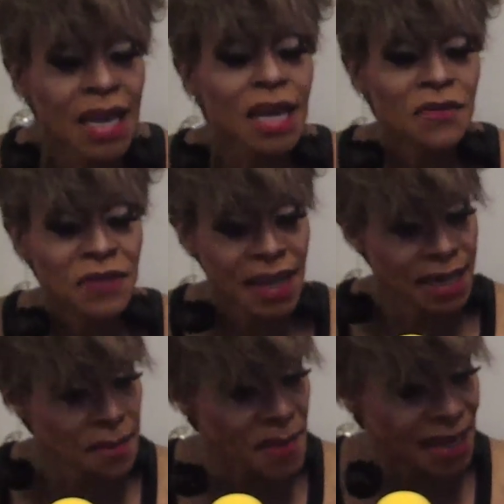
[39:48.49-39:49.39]
if they
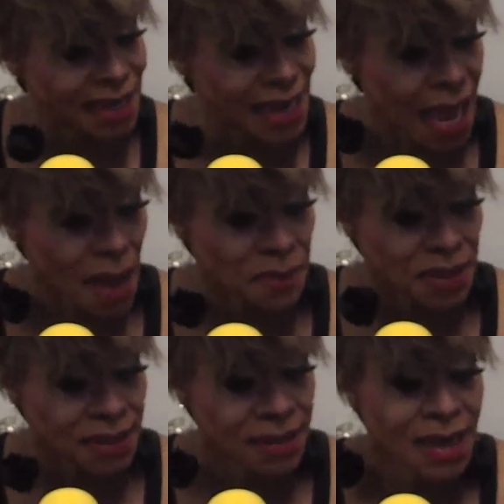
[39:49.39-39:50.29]
can make it
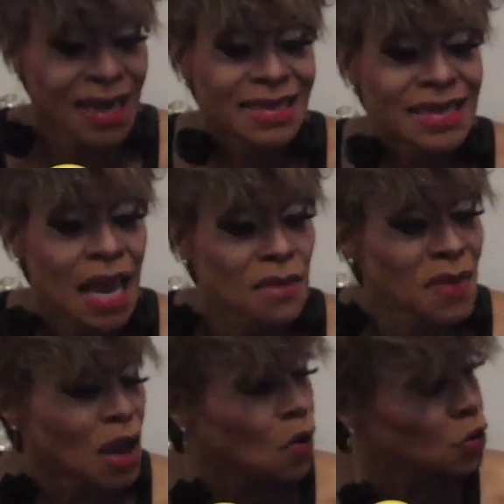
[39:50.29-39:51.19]
happen, is to have
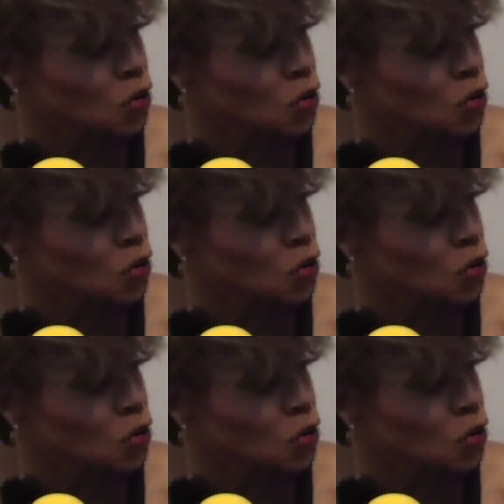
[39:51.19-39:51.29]
my own